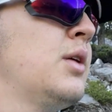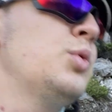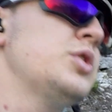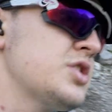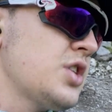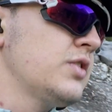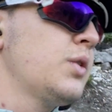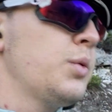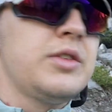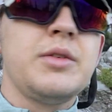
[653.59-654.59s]
which is
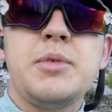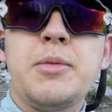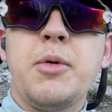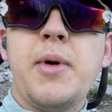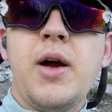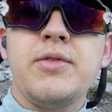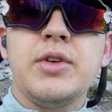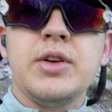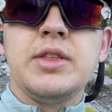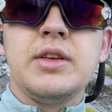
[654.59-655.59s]
also where some people park
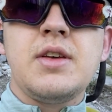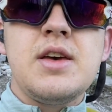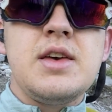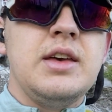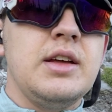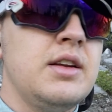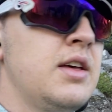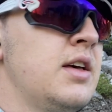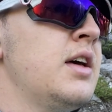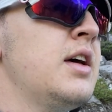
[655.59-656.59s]
for this hike, and
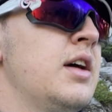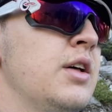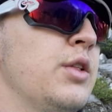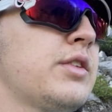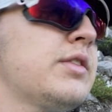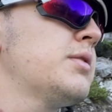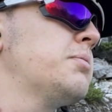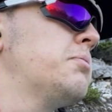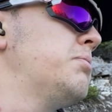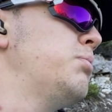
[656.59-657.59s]
looks
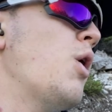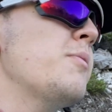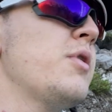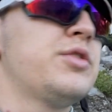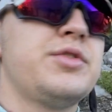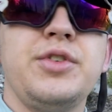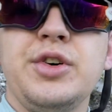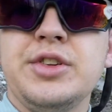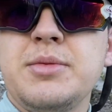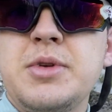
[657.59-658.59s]
almost
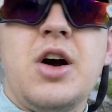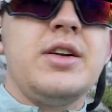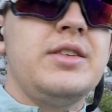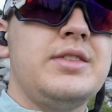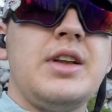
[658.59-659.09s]
full, to be honest.